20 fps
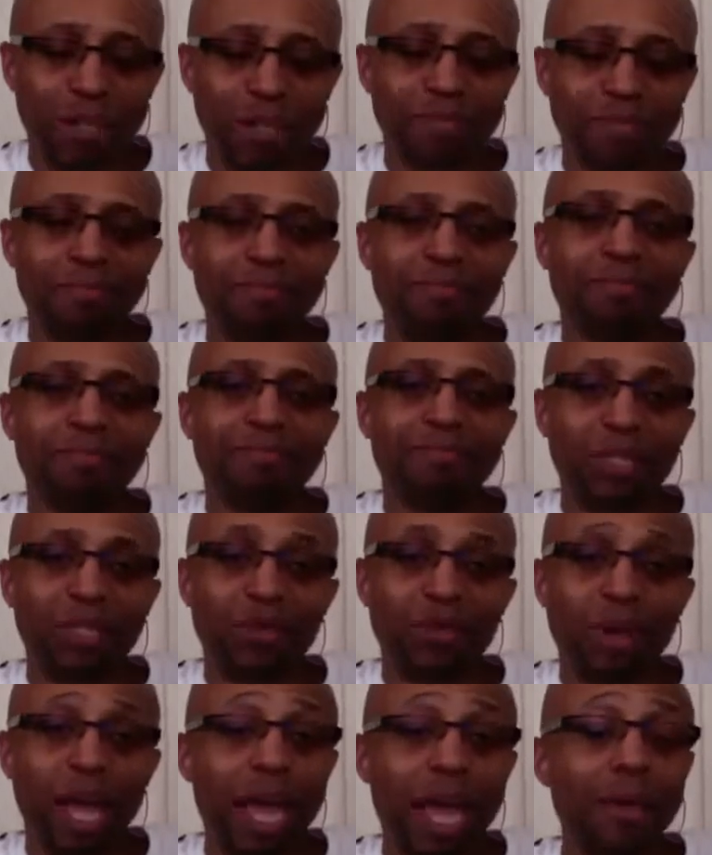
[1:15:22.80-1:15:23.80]
right.
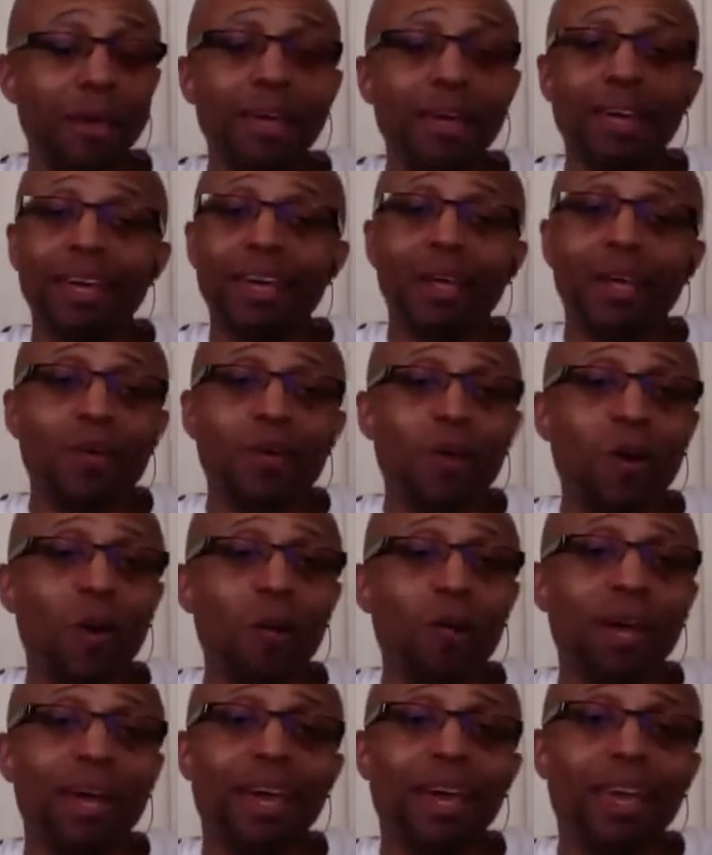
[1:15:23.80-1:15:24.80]
Hey,
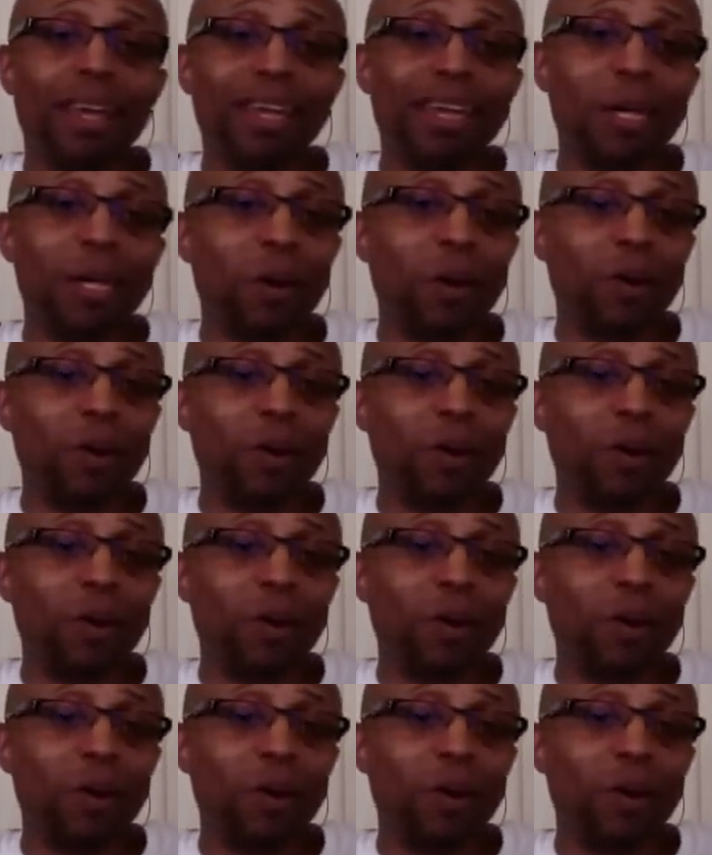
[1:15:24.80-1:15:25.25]
bro, man,